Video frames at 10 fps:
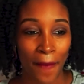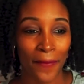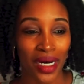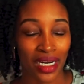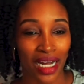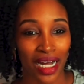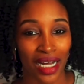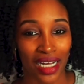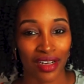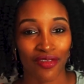
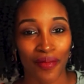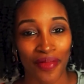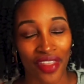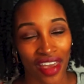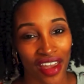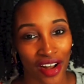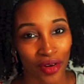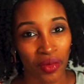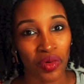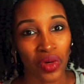but from
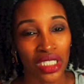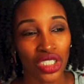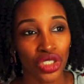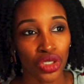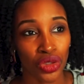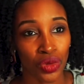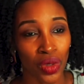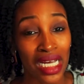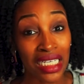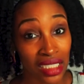there we went
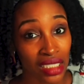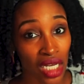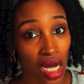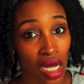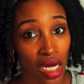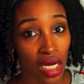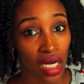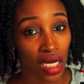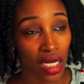to Isadong